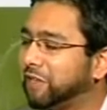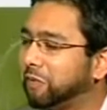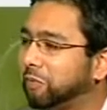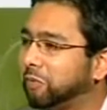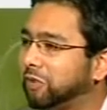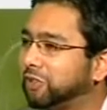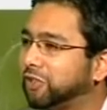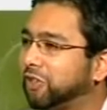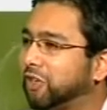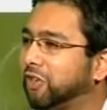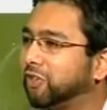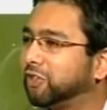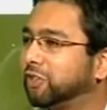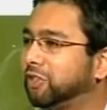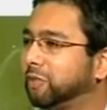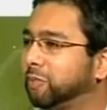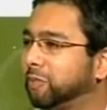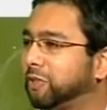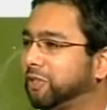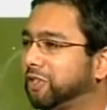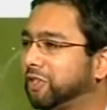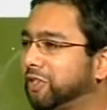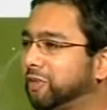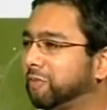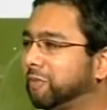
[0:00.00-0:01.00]
um, was a
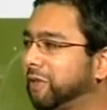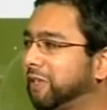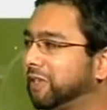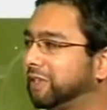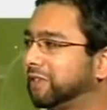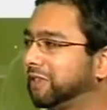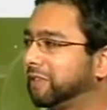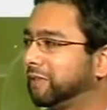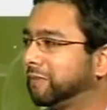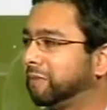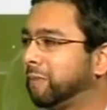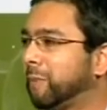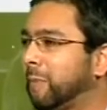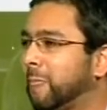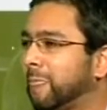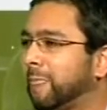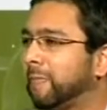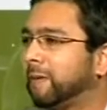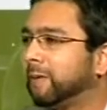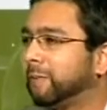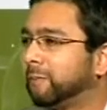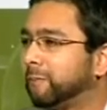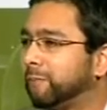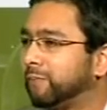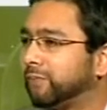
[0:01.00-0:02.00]
contribution. It belonged to your
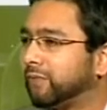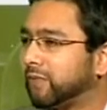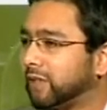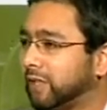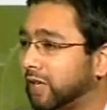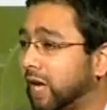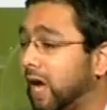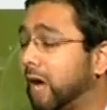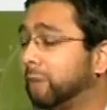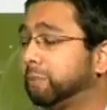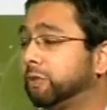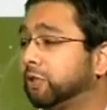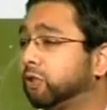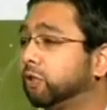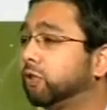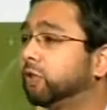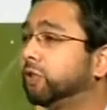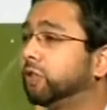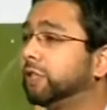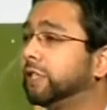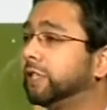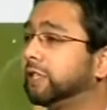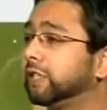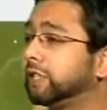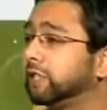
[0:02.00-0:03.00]
profession.
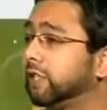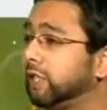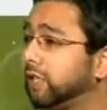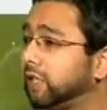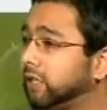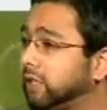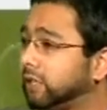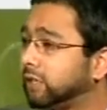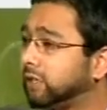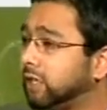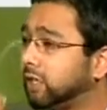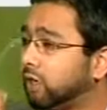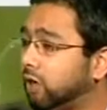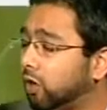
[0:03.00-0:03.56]
Absolutely, yes.